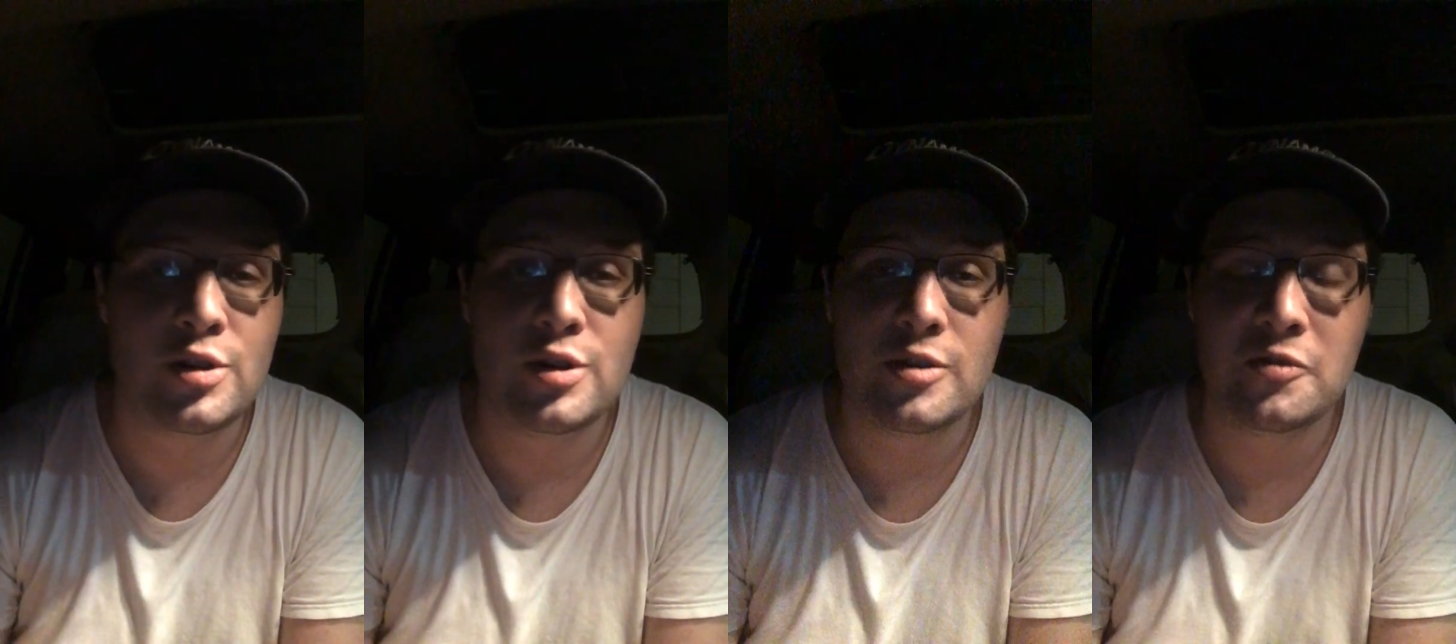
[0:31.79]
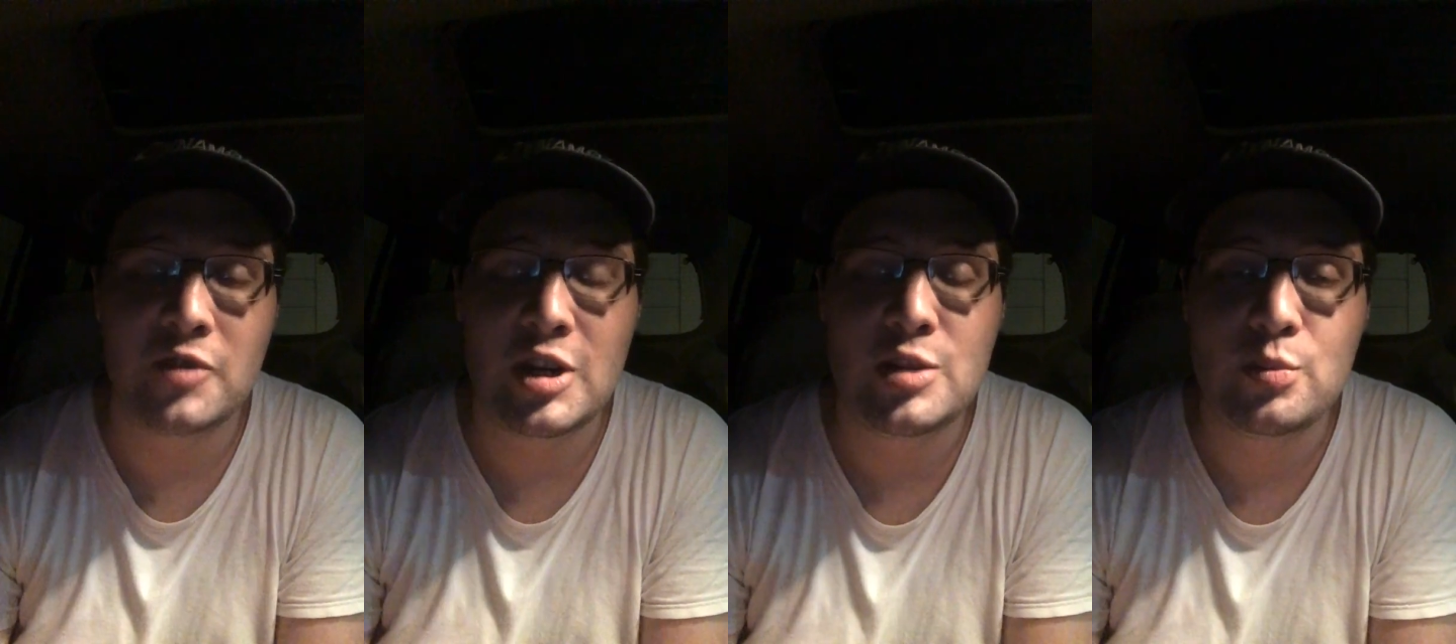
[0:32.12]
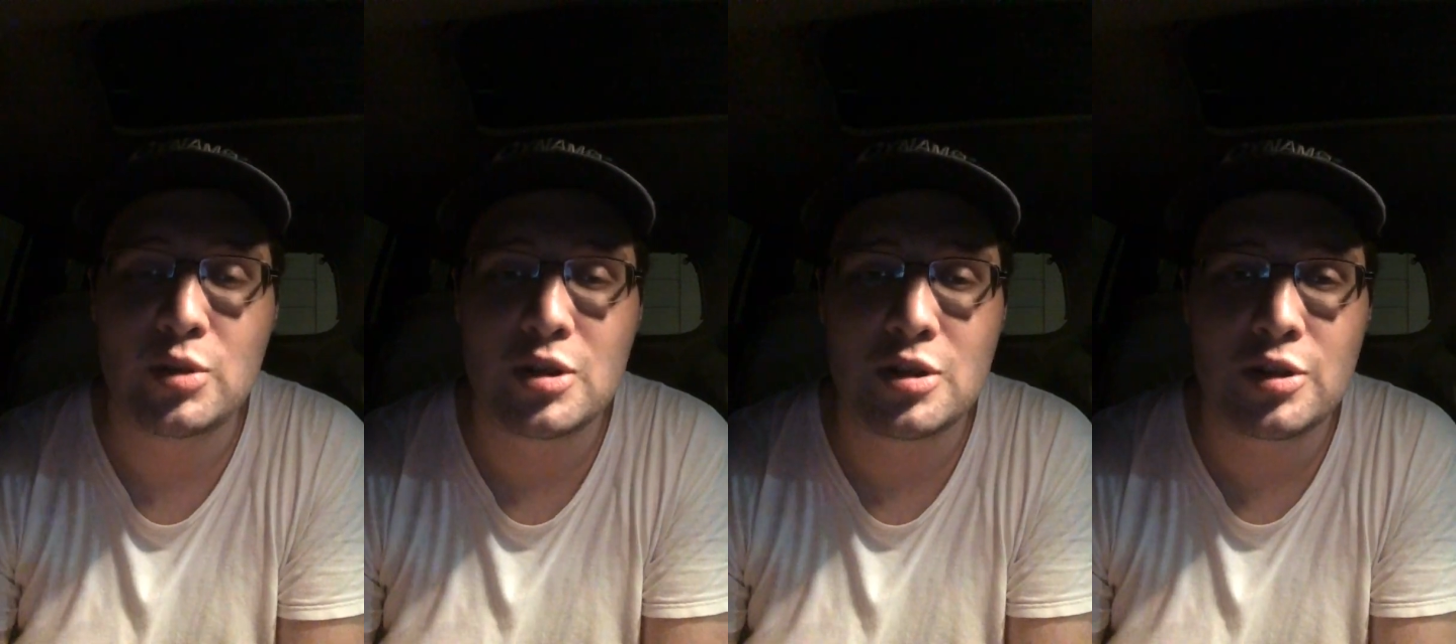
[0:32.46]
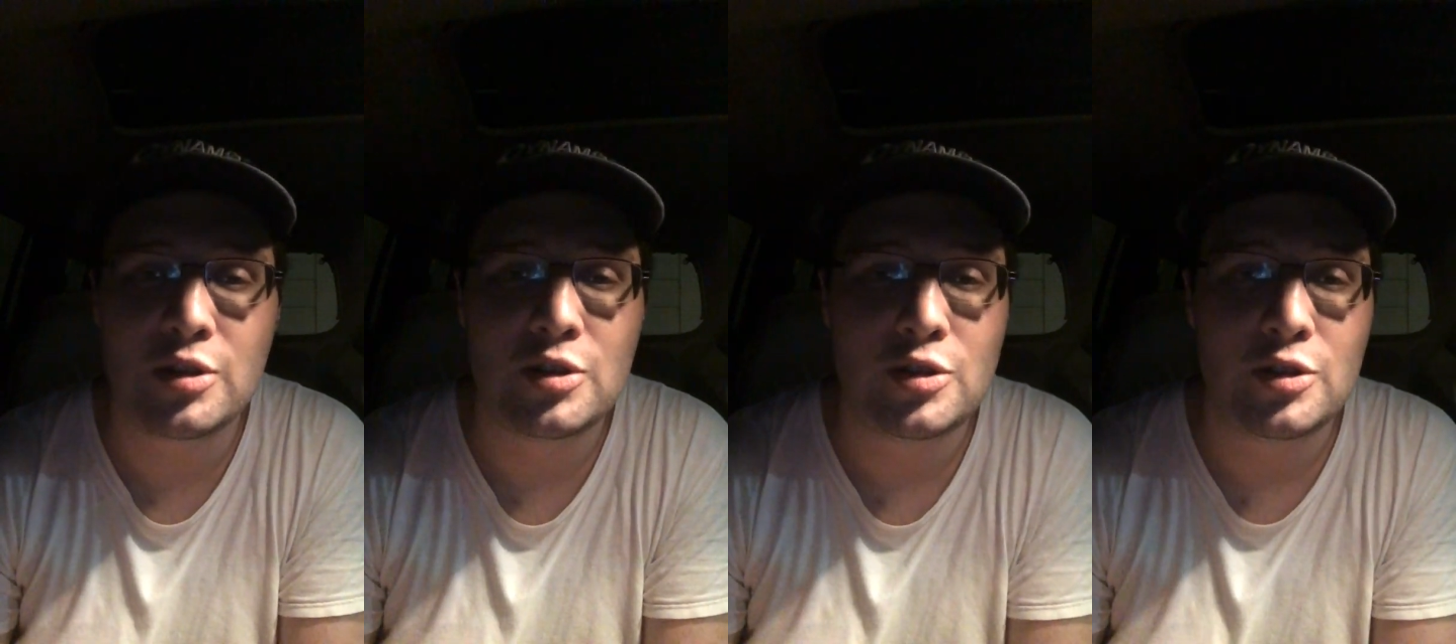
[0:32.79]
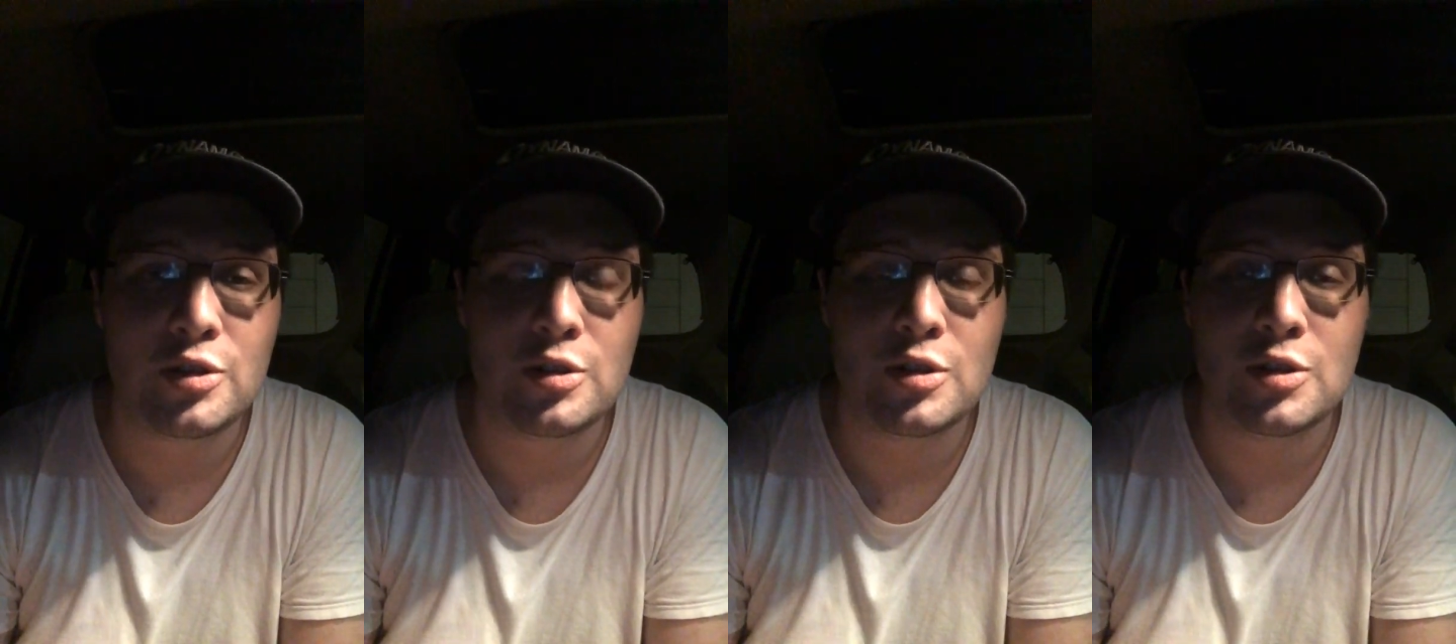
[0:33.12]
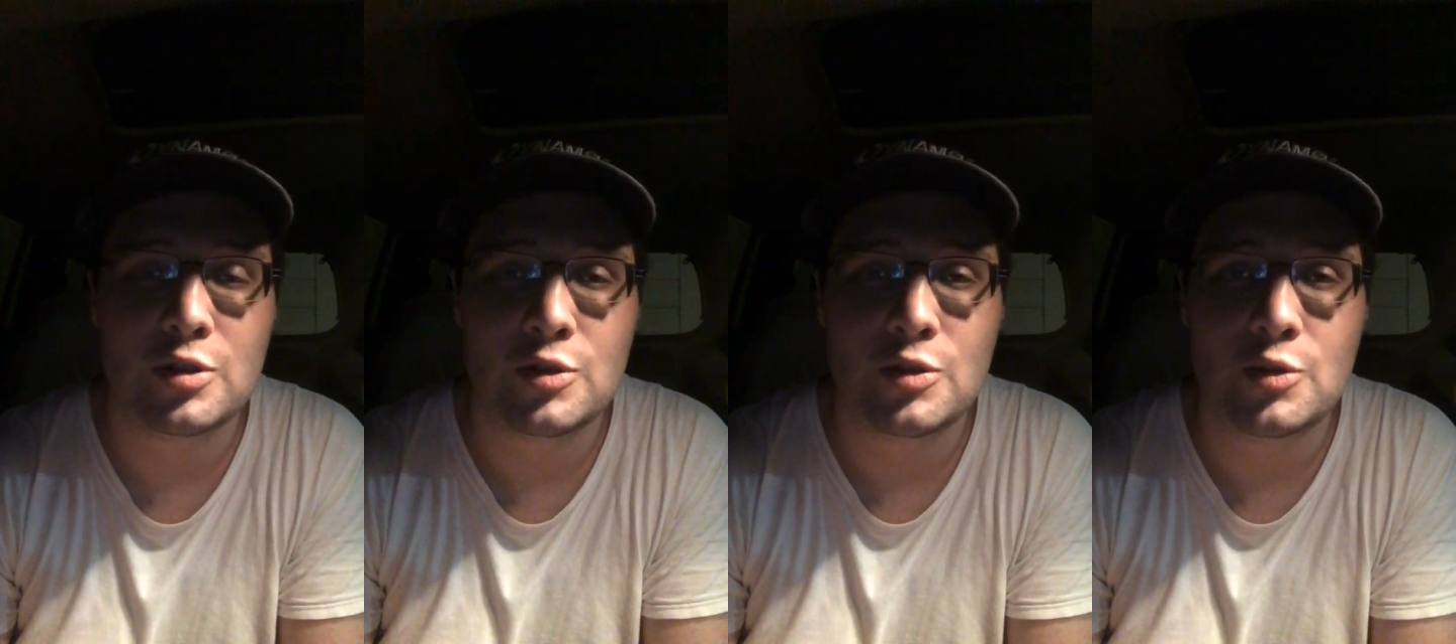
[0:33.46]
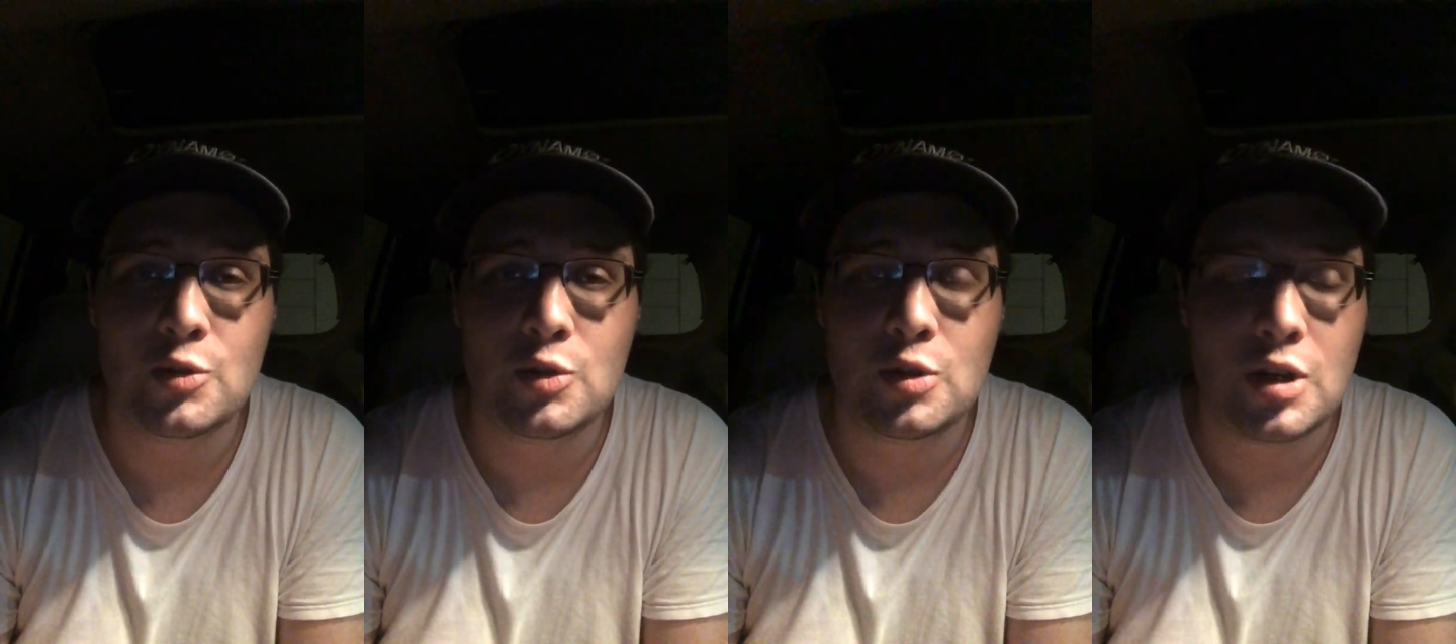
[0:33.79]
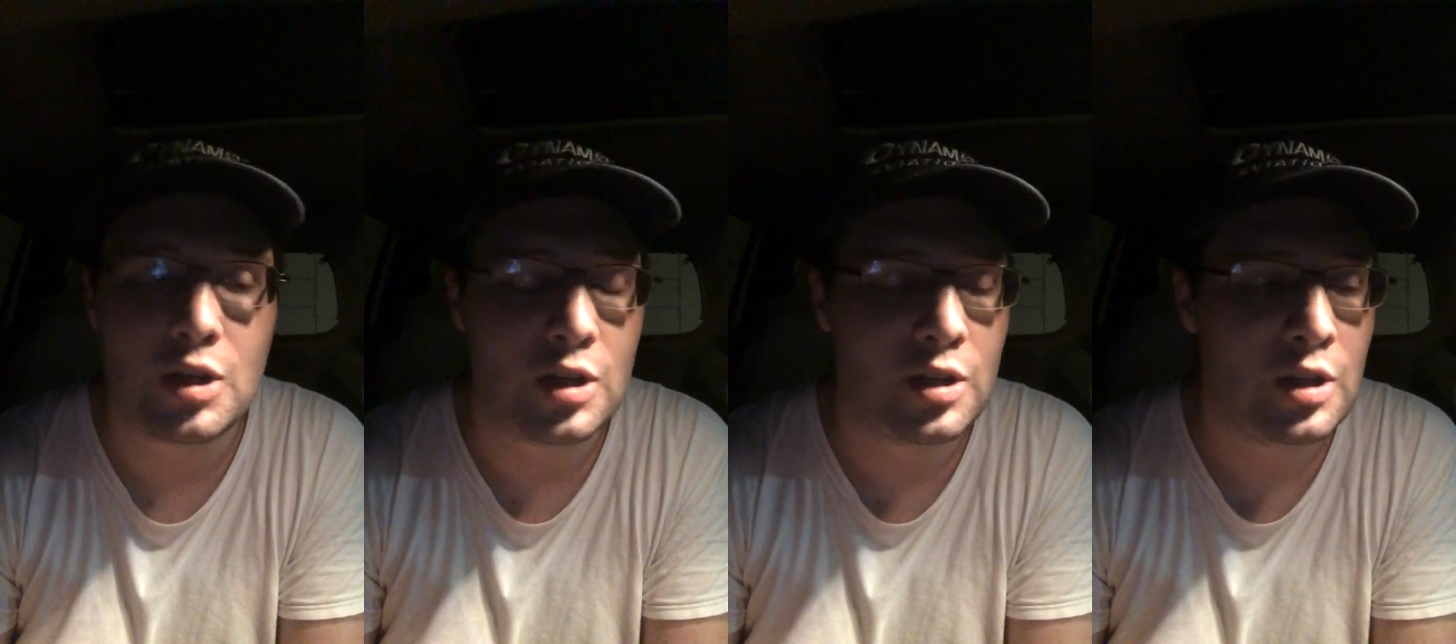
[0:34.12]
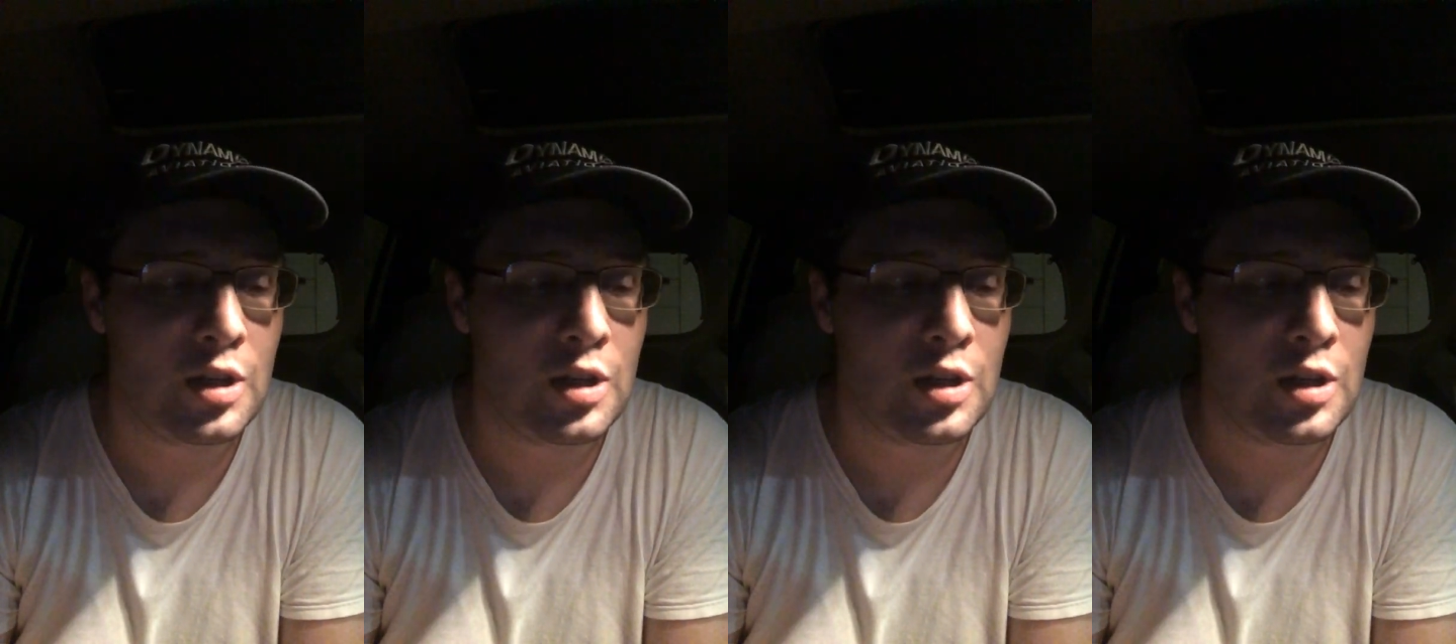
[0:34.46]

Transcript: your Facebook, your uh,